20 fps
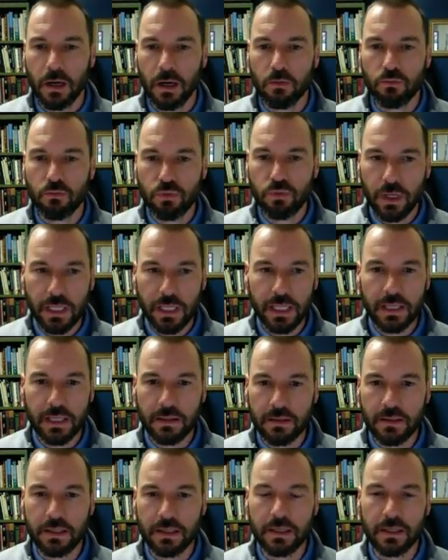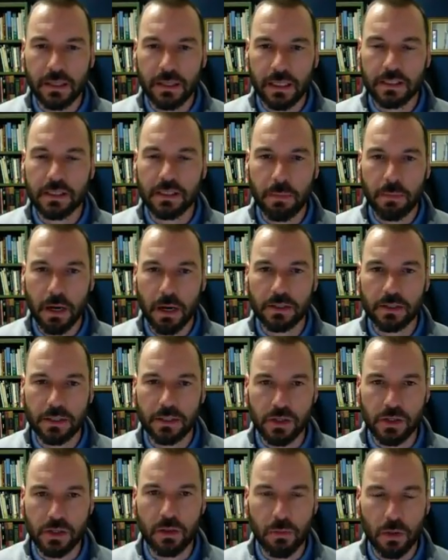really, these
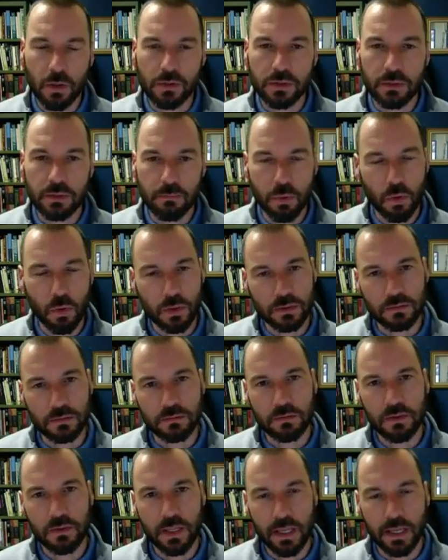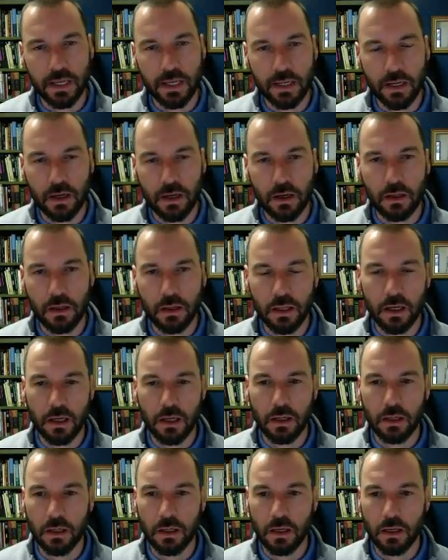comparisons are the most important thing, and
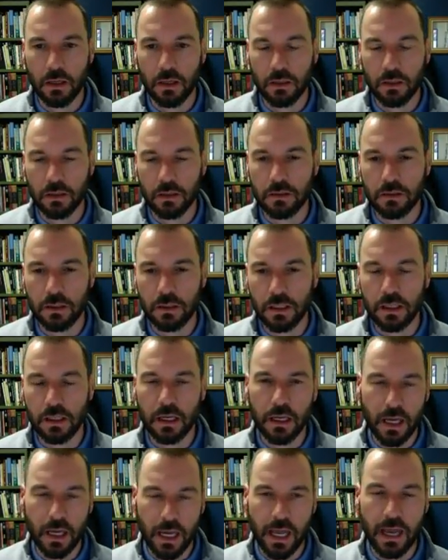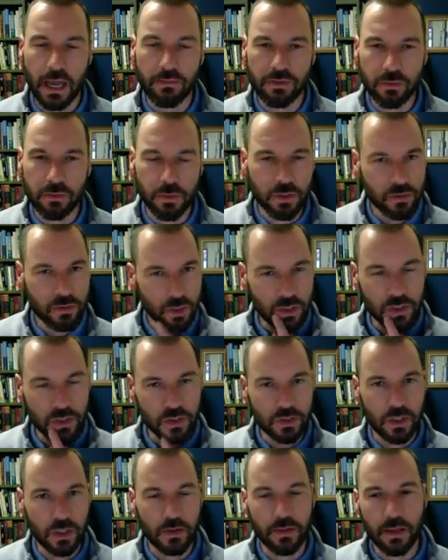I have some
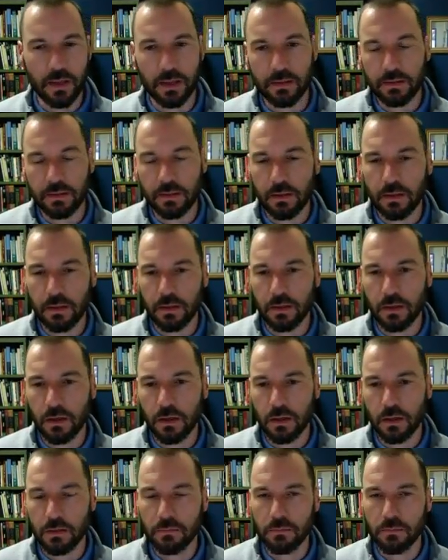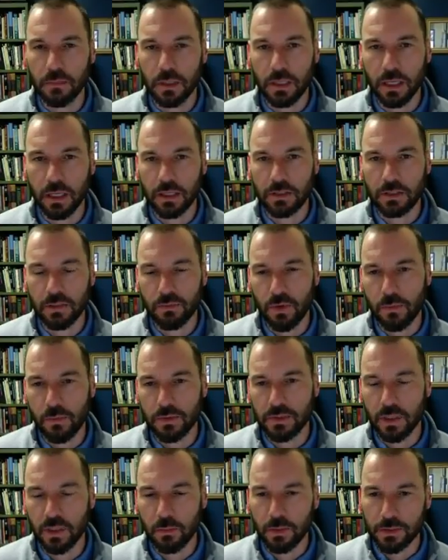instructions on that linked from the
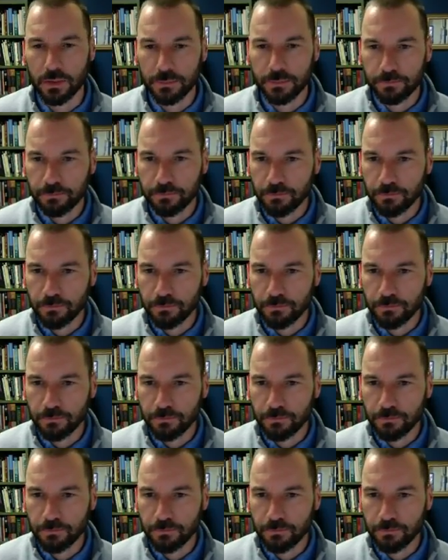syllabus.